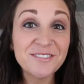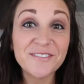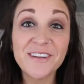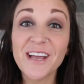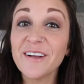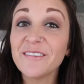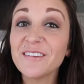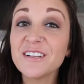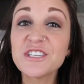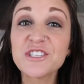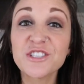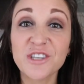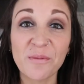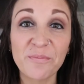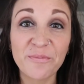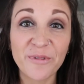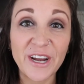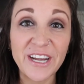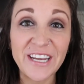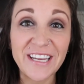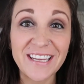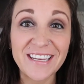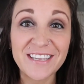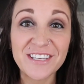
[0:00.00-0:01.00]
so now let's jump
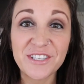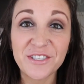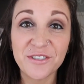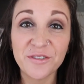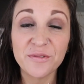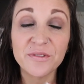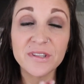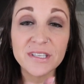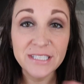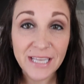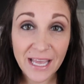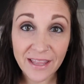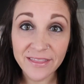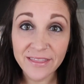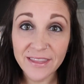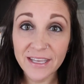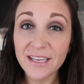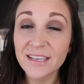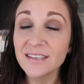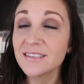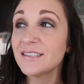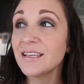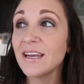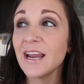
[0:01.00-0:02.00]
right into the ten
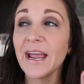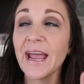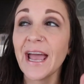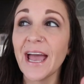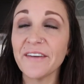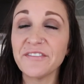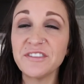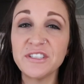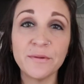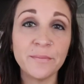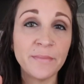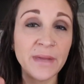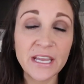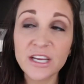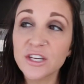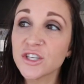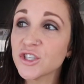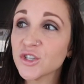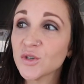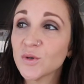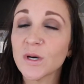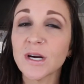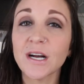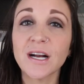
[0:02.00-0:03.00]
things that I have to make
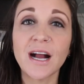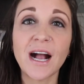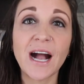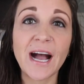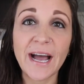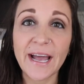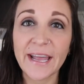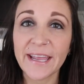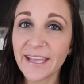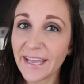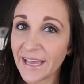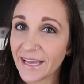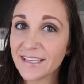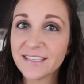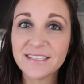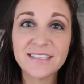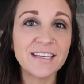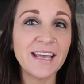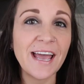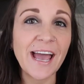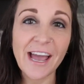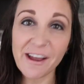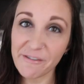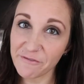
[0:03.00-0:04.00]
sure I
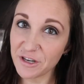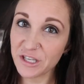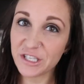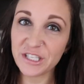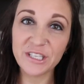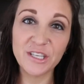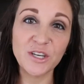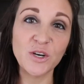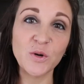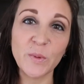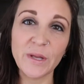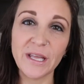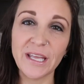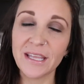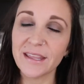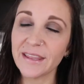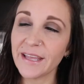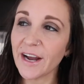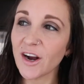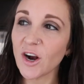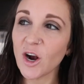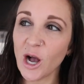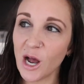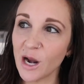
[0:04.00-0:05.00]
get every single week.
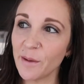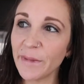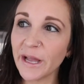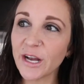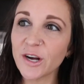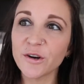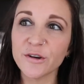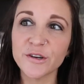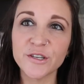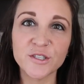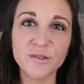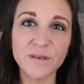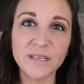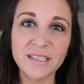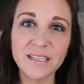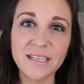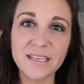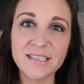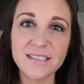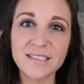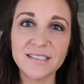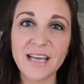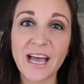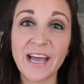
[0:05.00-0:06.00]
They're on my grocery
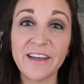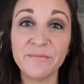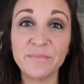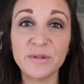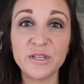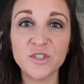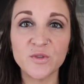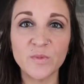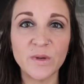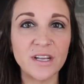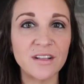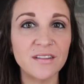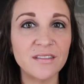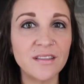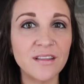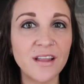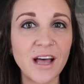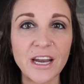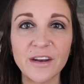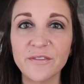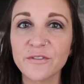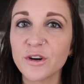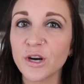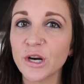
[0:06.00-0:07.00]
list. I've been doing a
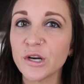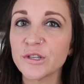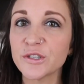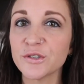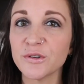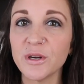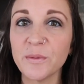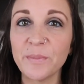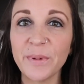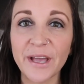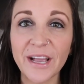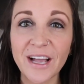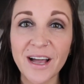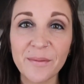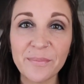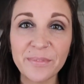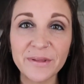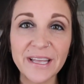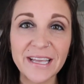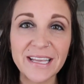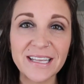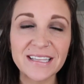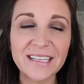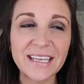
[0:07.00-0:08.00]
lot of grocery pickup
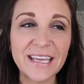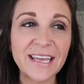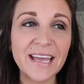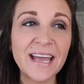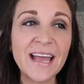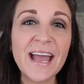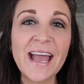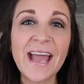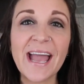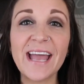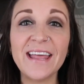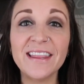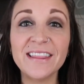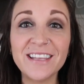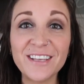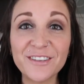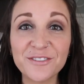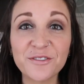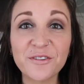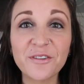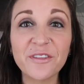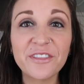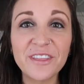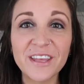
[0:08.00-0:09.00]
lately, and
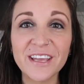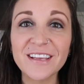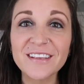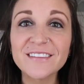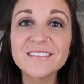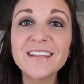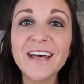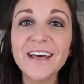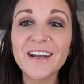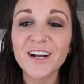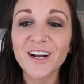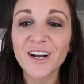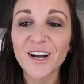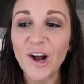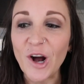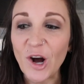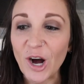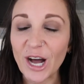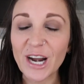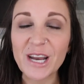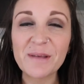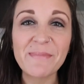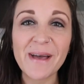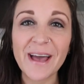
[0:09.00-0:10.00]
these are things that are
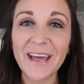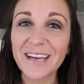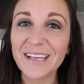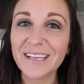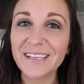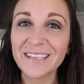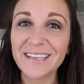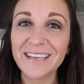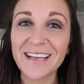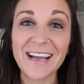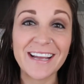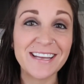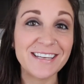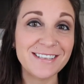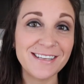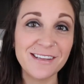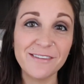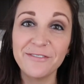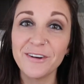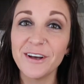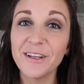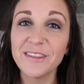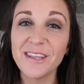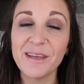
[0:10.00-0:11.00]
automatically, I
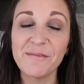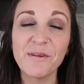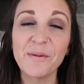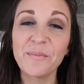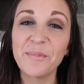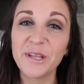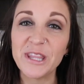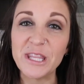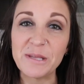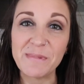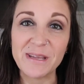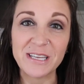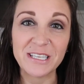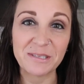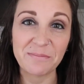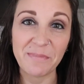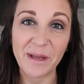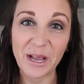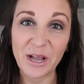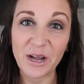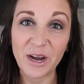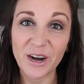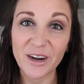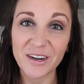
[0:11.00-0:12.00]
default them and put them into
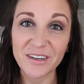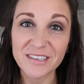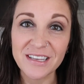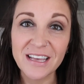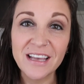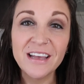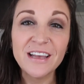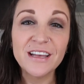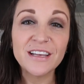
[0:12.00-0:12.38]
my cart.